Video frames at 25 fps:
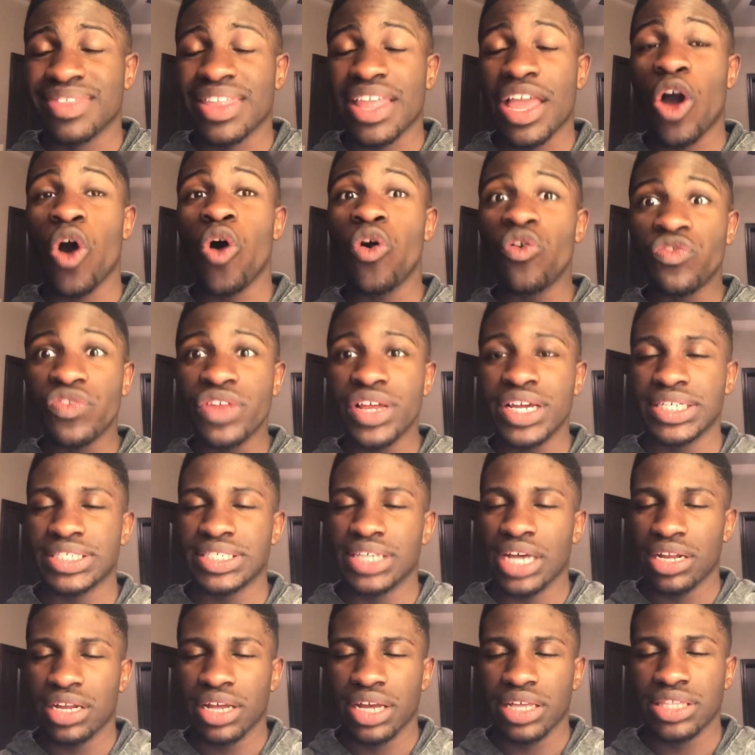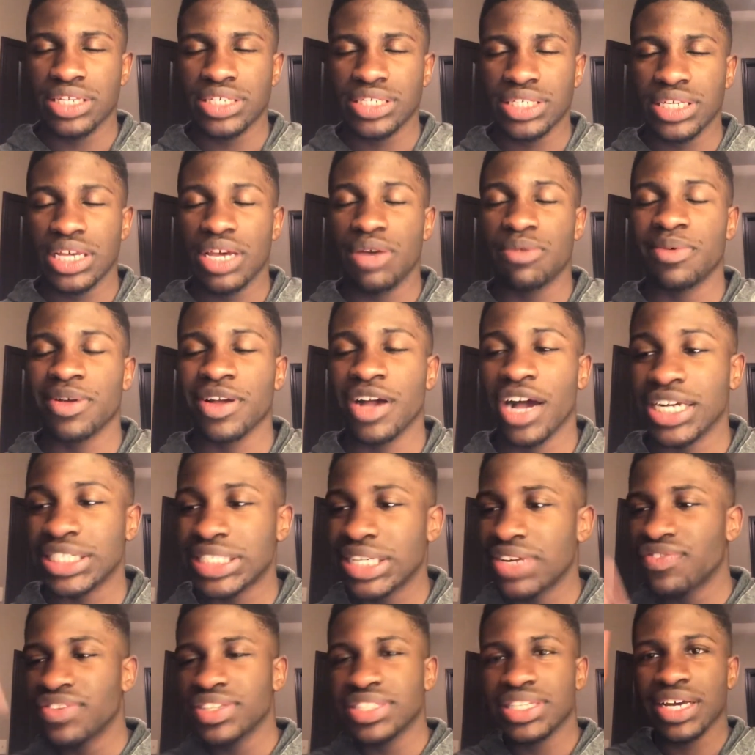Hopefully it's not like this. Oh my gosh,
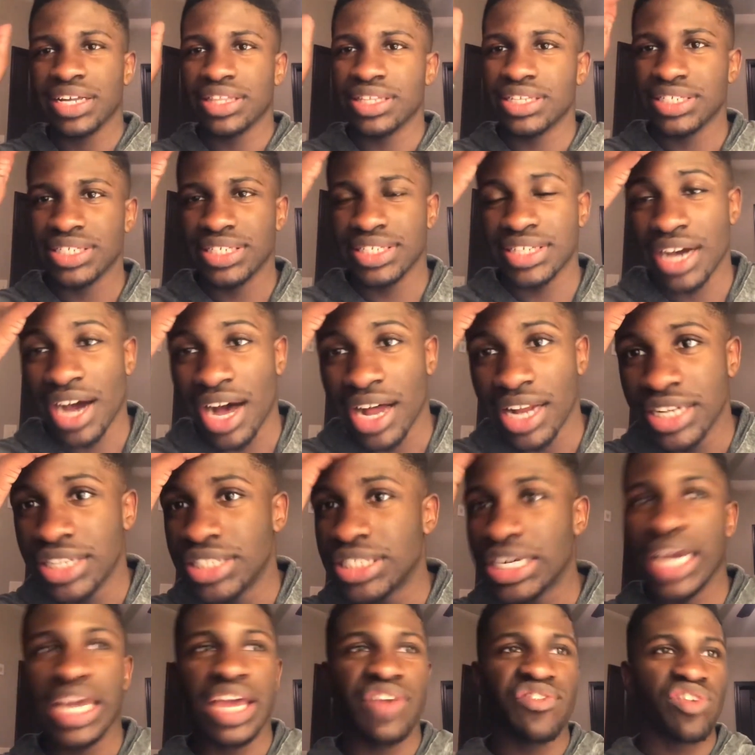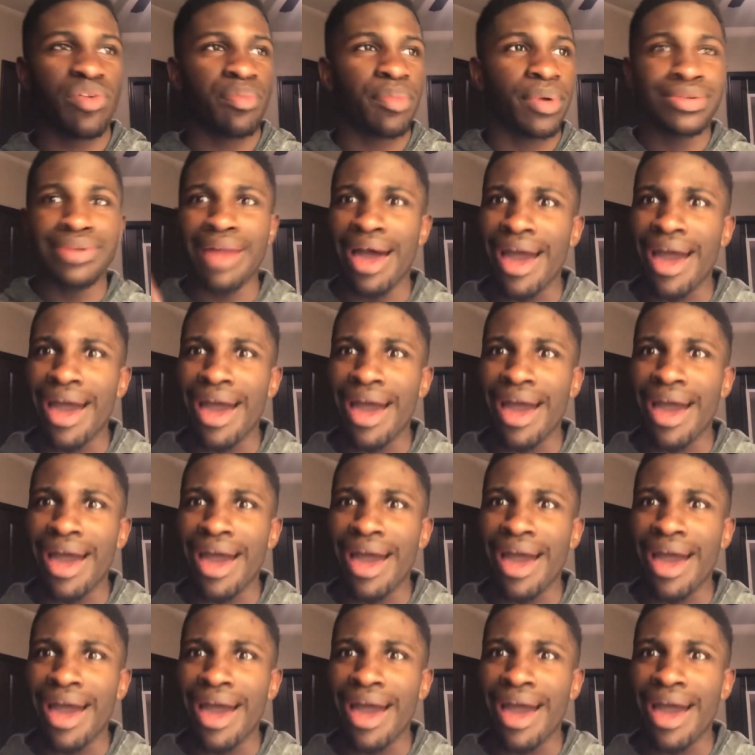if it's like this in college, I give up on